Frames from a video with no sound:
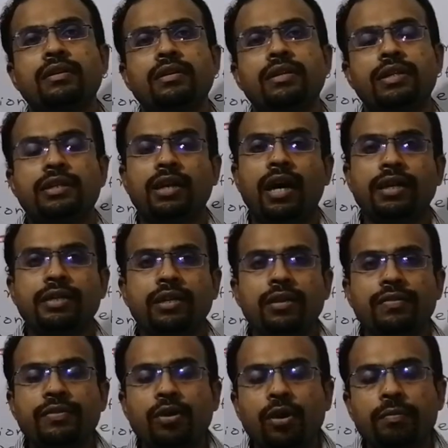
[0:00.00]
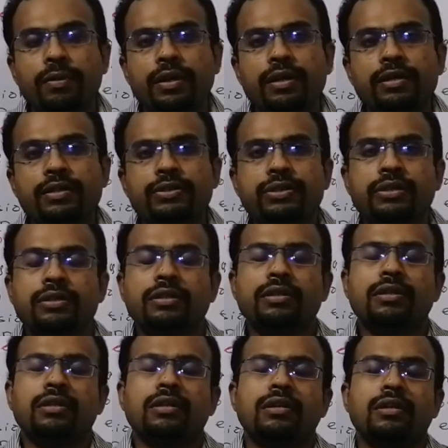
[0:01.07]
The title of topic is
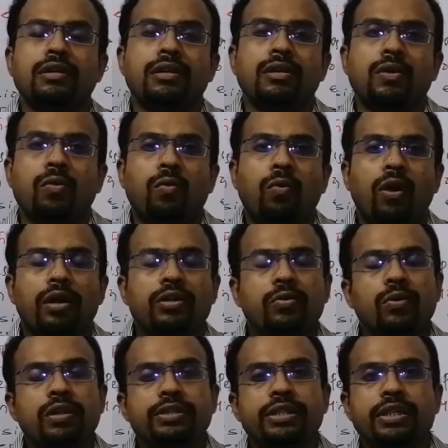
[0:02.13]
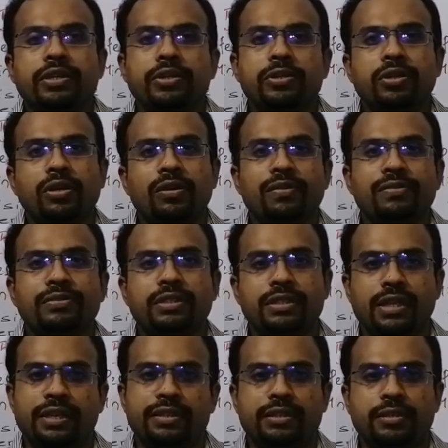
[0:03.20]
Vander Waals equation of
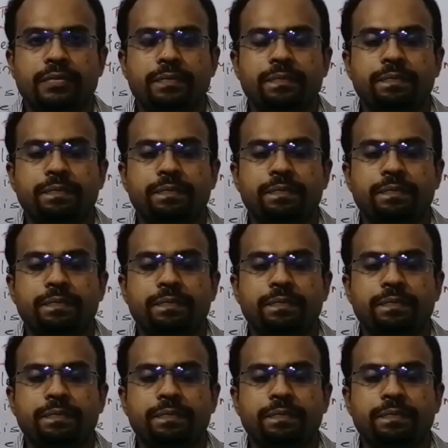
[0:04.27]
state.